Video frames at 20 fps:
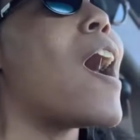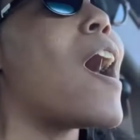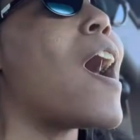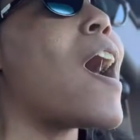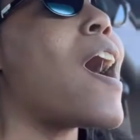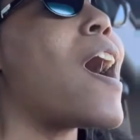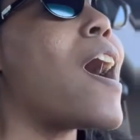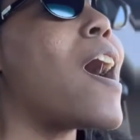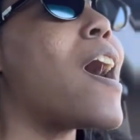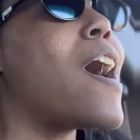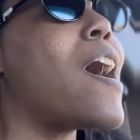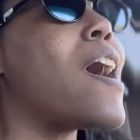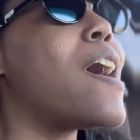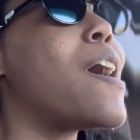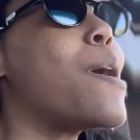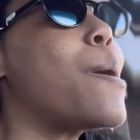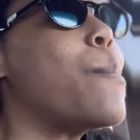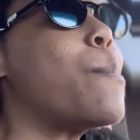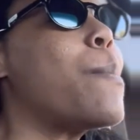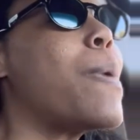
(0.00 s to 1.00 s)

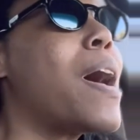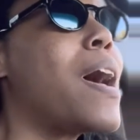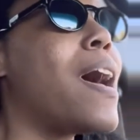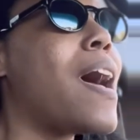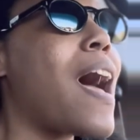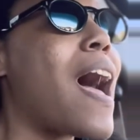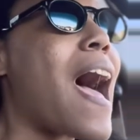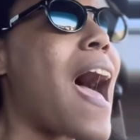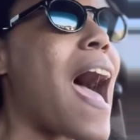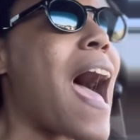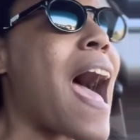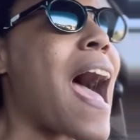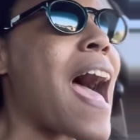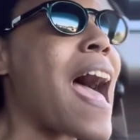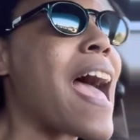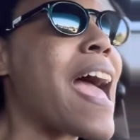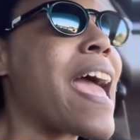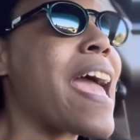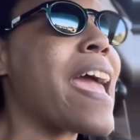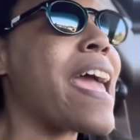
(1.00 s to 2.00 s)

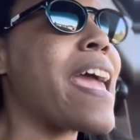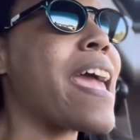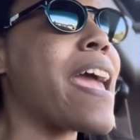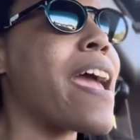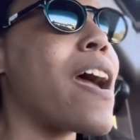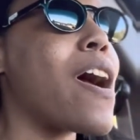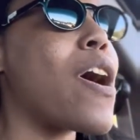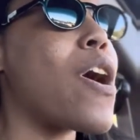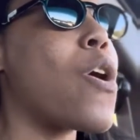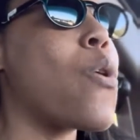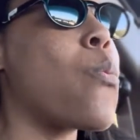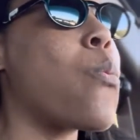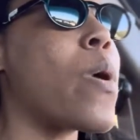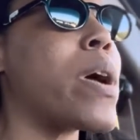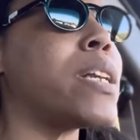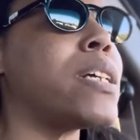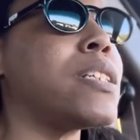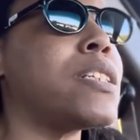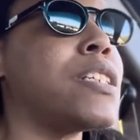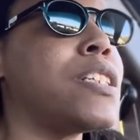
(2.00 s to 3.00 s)
I
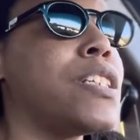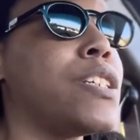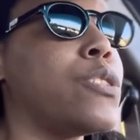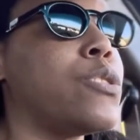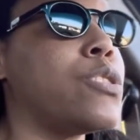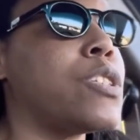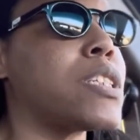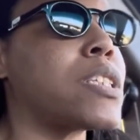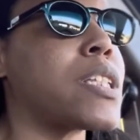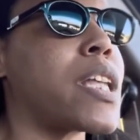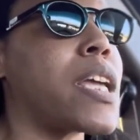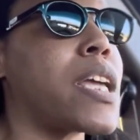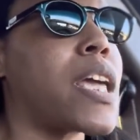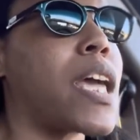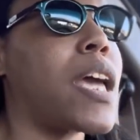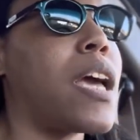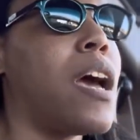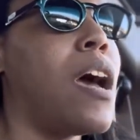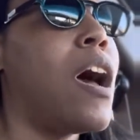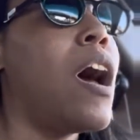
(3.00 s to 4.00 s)
wanted to do just like,
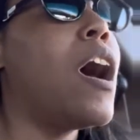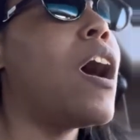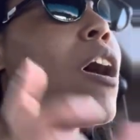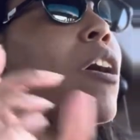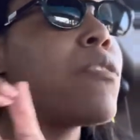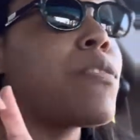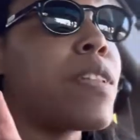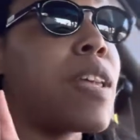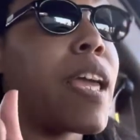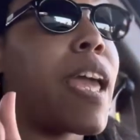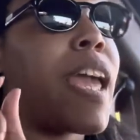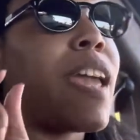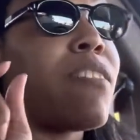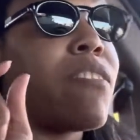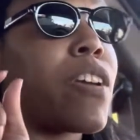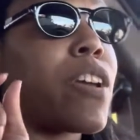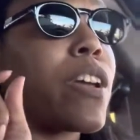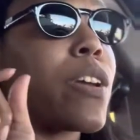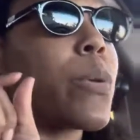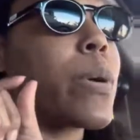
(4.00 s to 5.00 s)
hopefully a
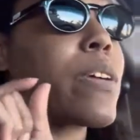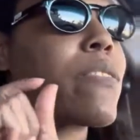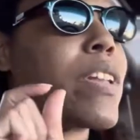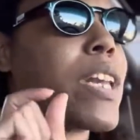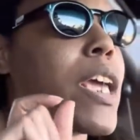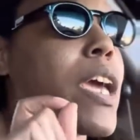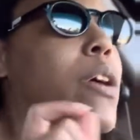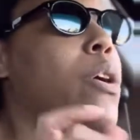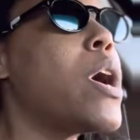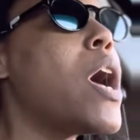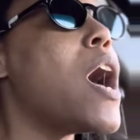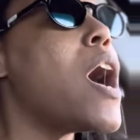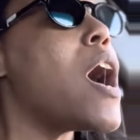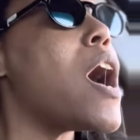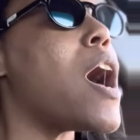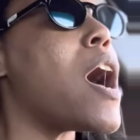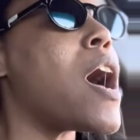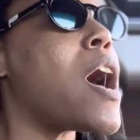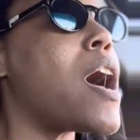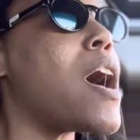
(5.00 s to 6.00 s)
very quick video,
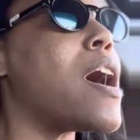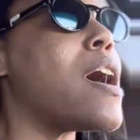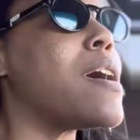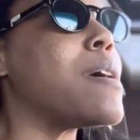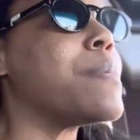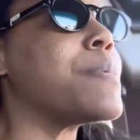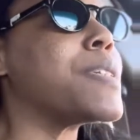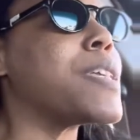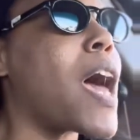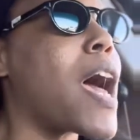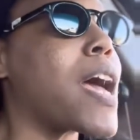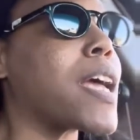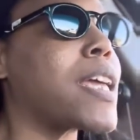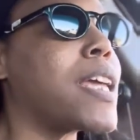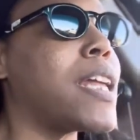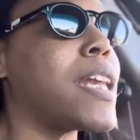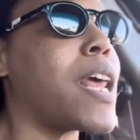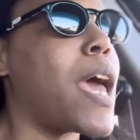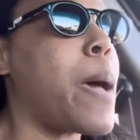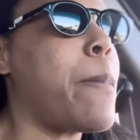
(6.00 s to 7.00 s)

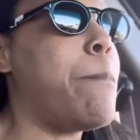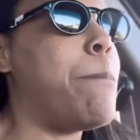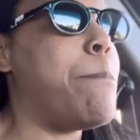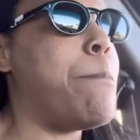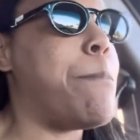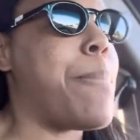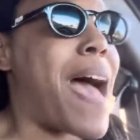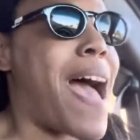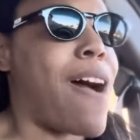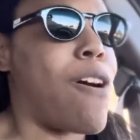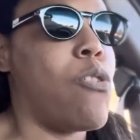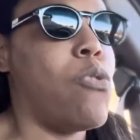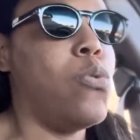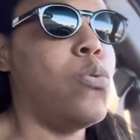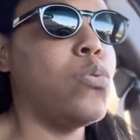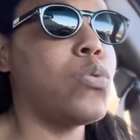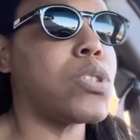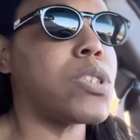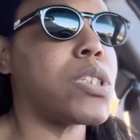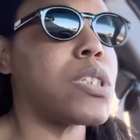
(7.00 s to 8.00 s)
talking
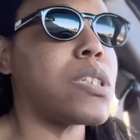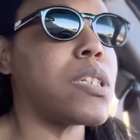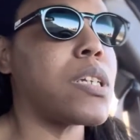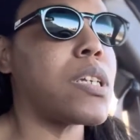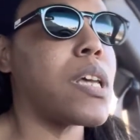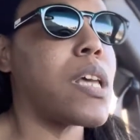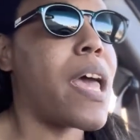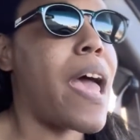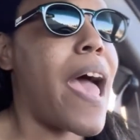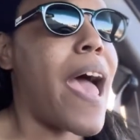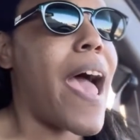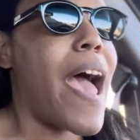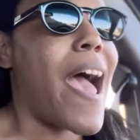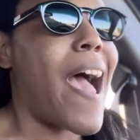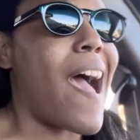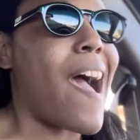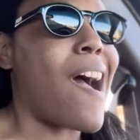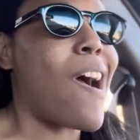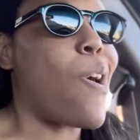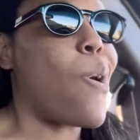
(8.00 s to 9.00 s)
about
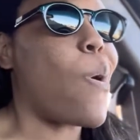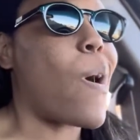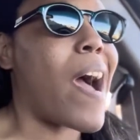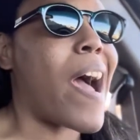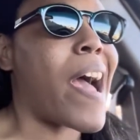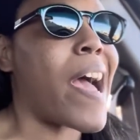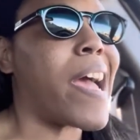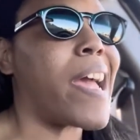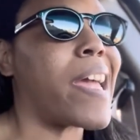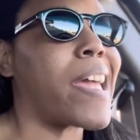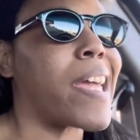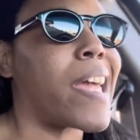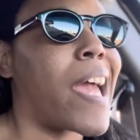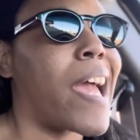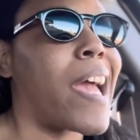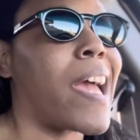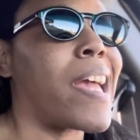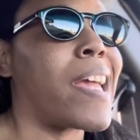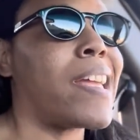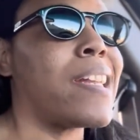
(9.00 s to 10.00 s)
how I
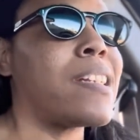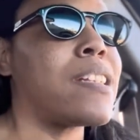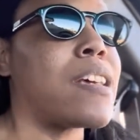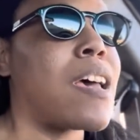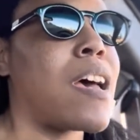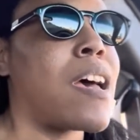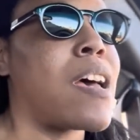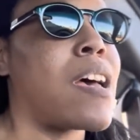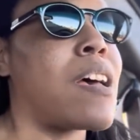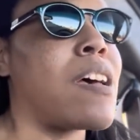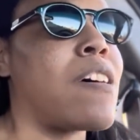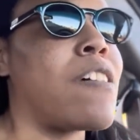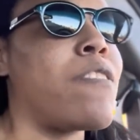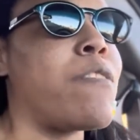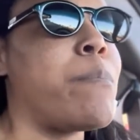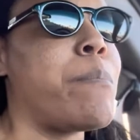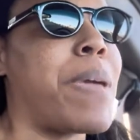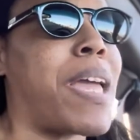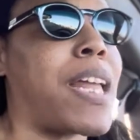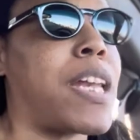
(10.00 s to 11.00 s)
kind of
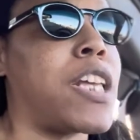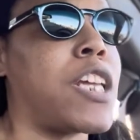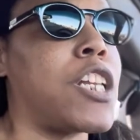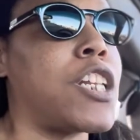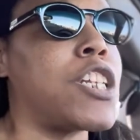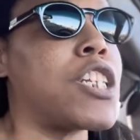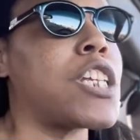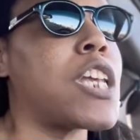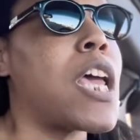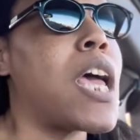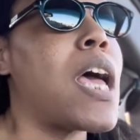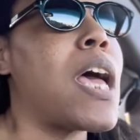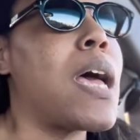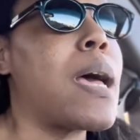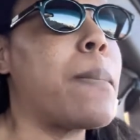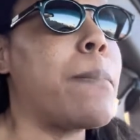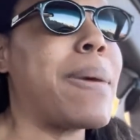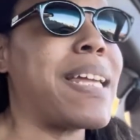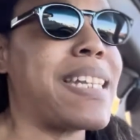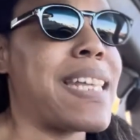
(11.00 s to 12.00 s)
manage
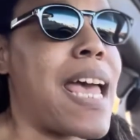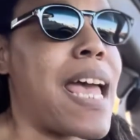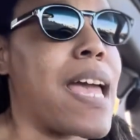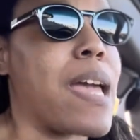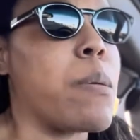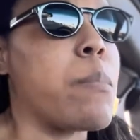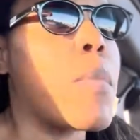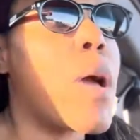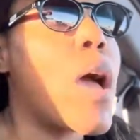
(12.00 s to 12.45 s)
my time.